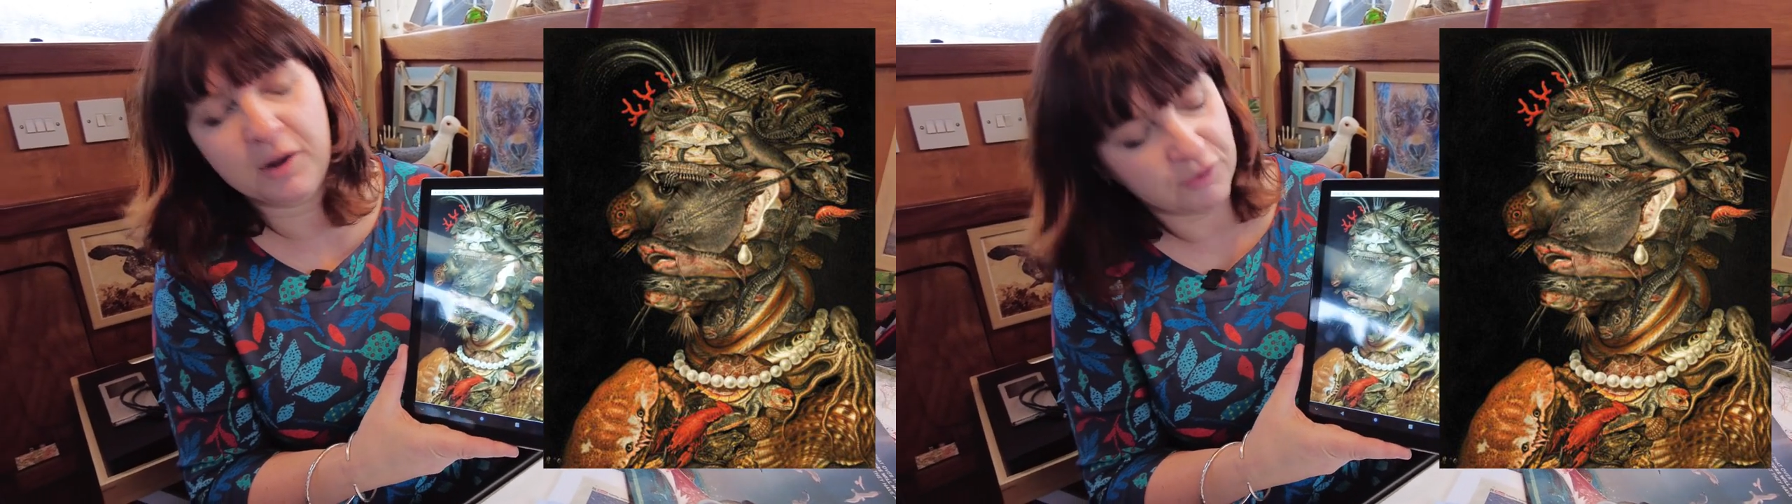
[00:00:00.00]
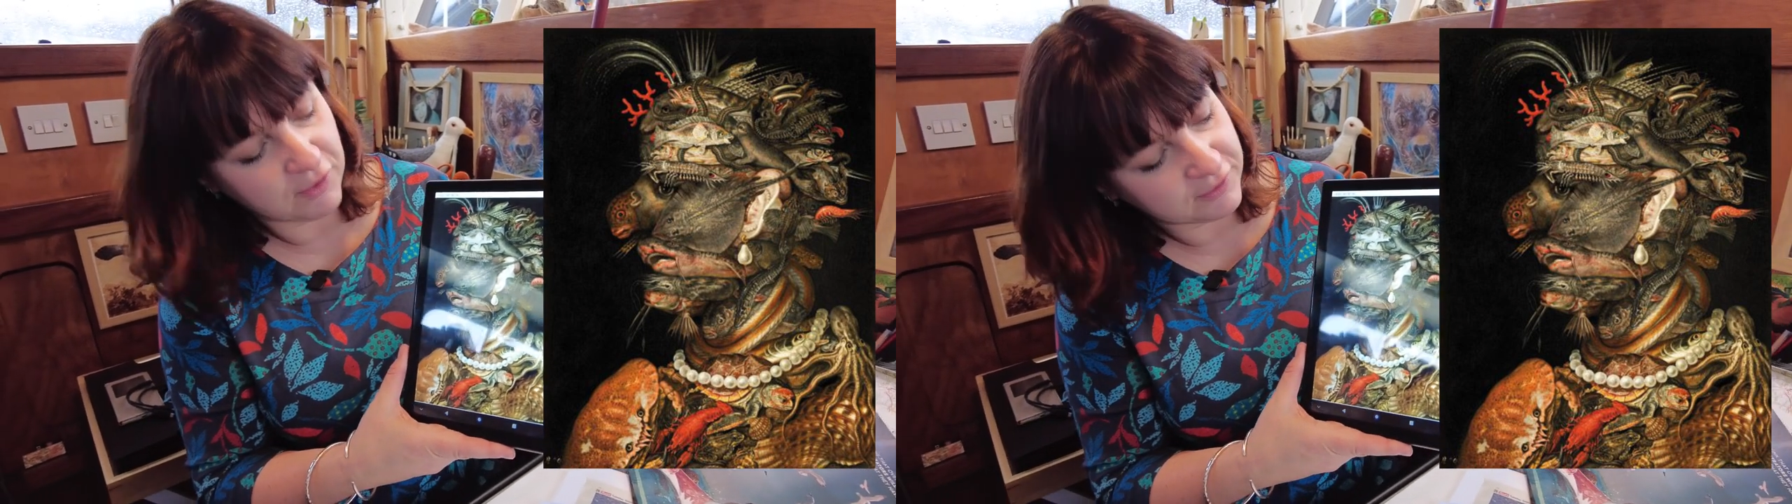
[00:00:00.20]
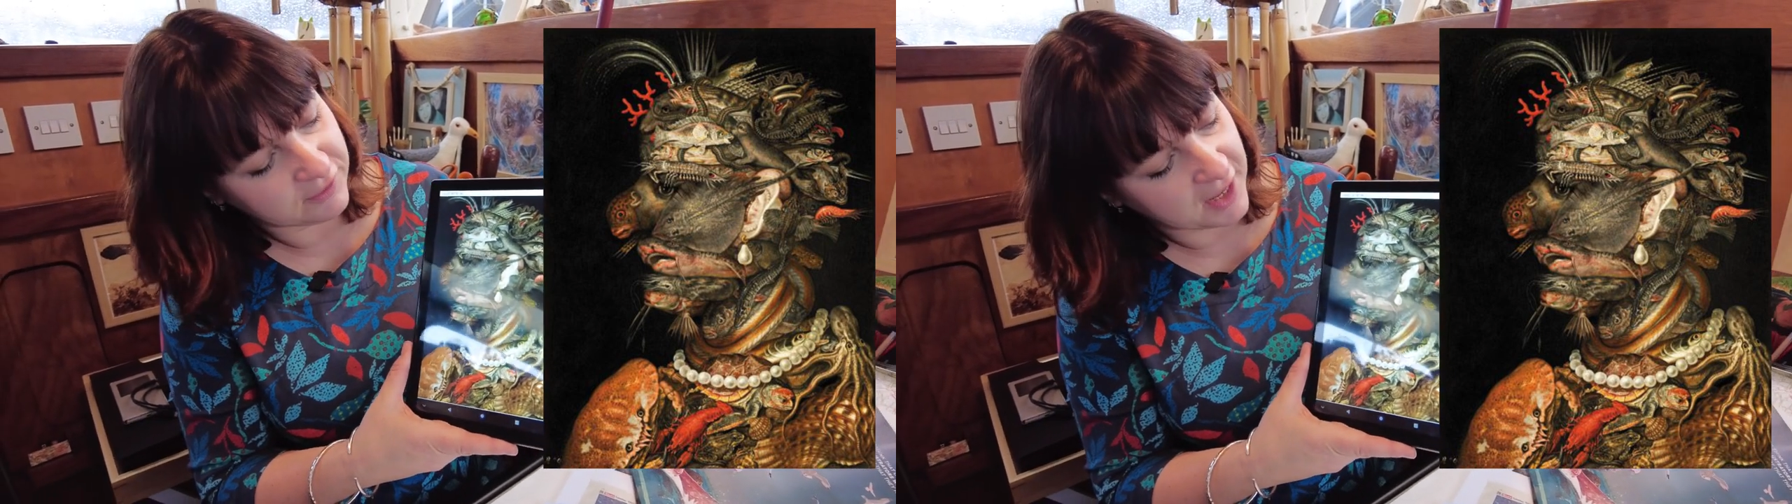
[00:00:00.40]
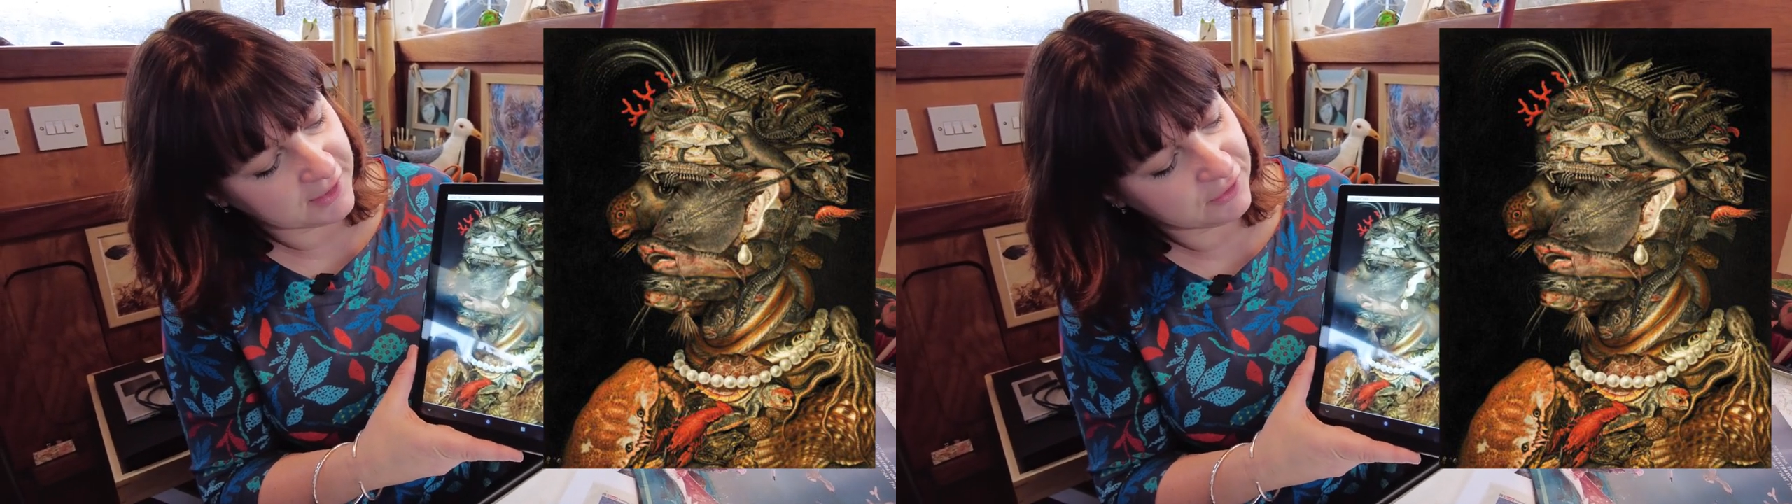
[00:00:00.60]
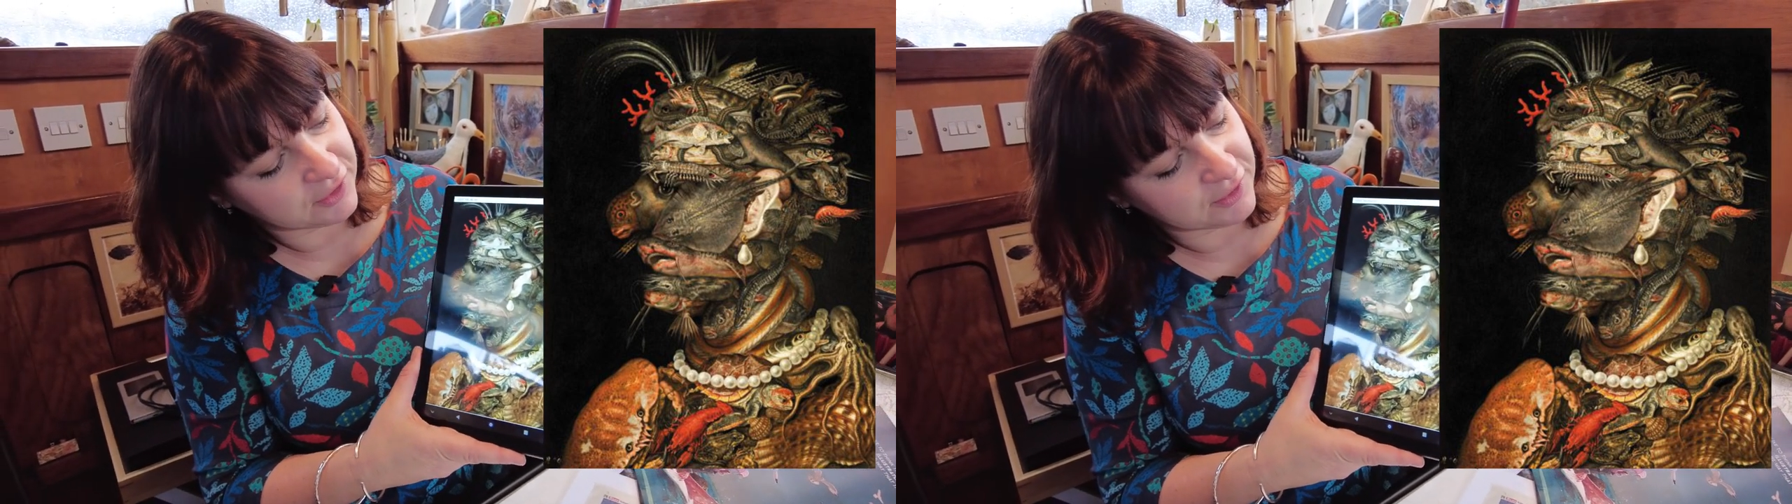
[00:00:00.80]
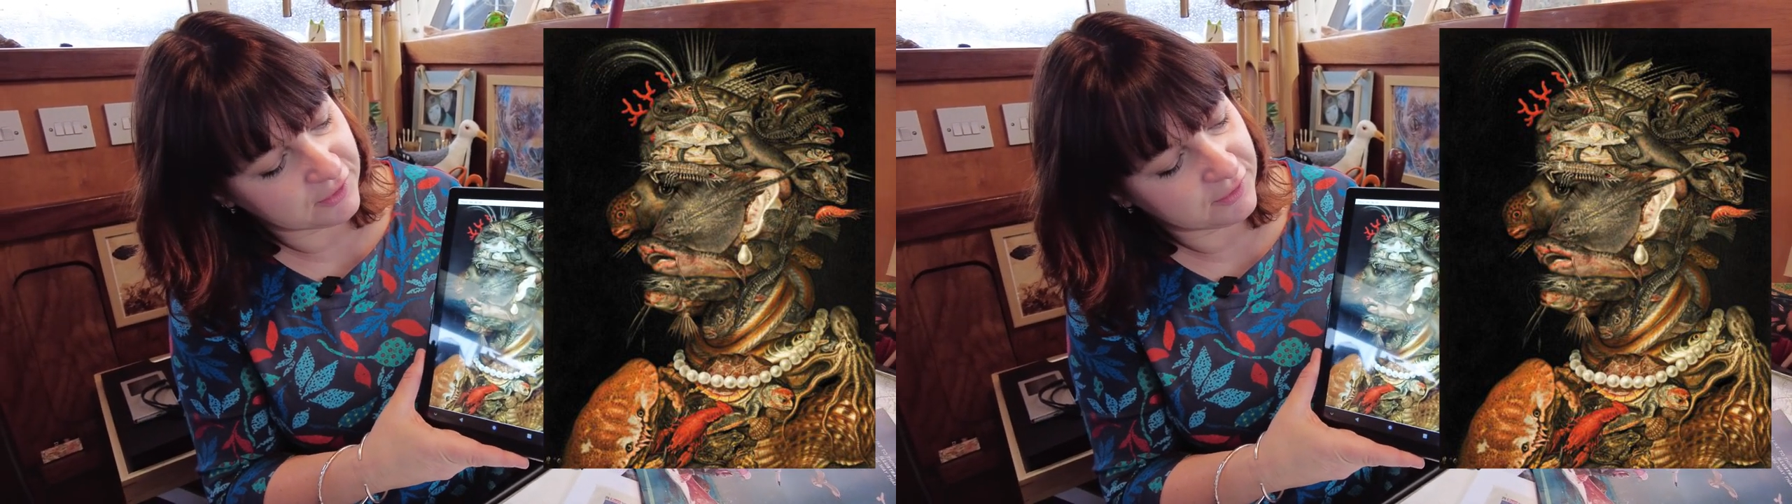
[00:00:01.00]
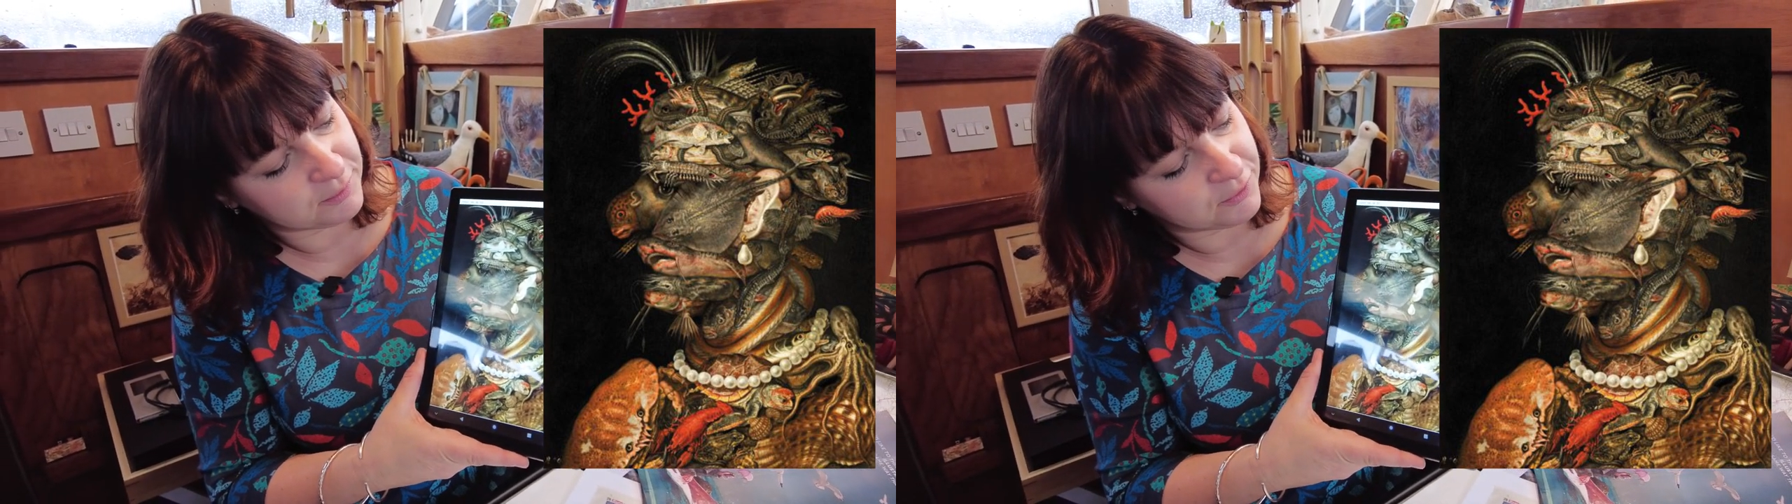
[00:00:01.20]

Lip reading: crustaceans,